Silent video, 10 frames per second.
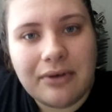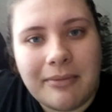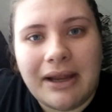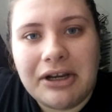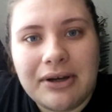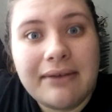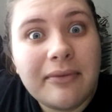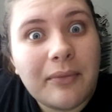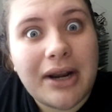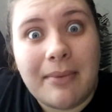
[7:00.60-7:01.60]
reminder,
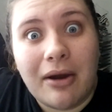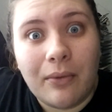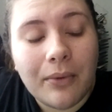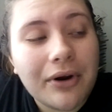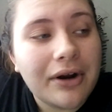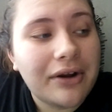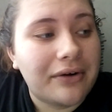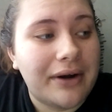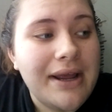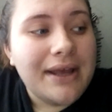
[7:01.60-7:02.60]
even when I'm at work
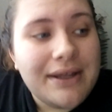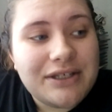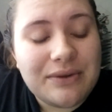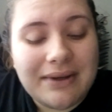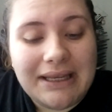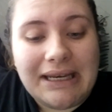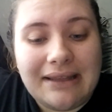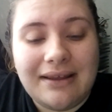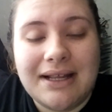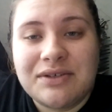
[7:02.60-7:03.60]
or doing
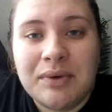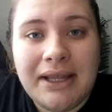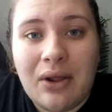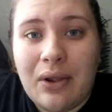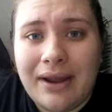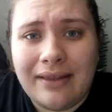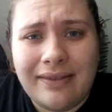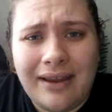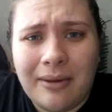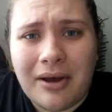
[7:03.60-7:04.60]
anything, it's really all I can
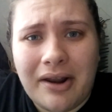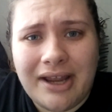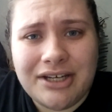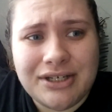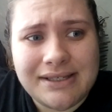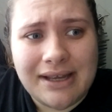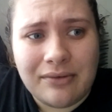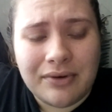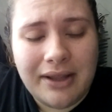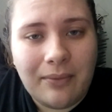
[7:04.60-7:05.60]
think about. I just like
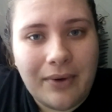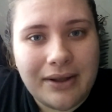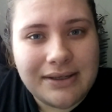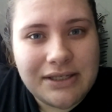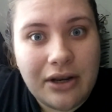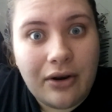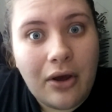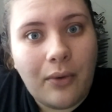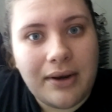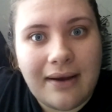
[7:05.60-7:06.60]
really want to
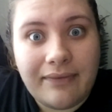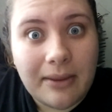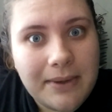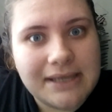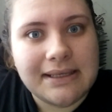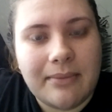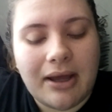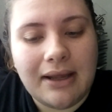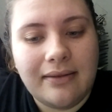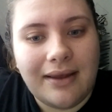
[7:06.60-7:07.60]
know and have that peace of
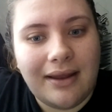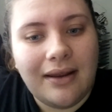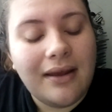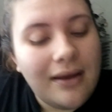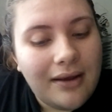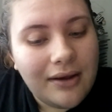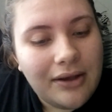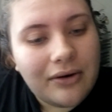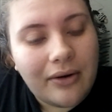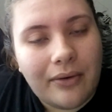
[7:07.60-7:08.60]
mind that,
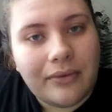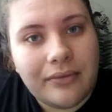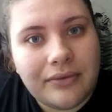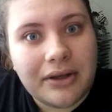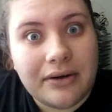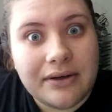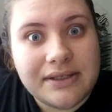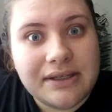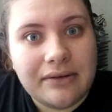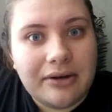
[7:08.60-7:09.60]
you know,
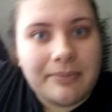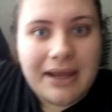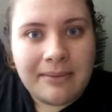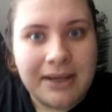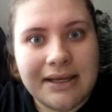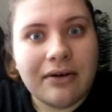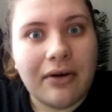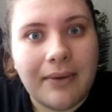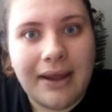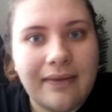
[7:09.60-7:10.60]
there's a little baby
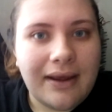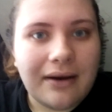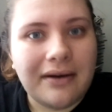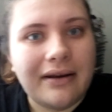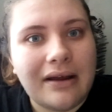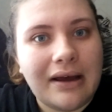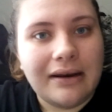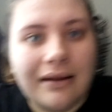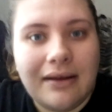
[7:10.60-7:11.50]
growing in there and not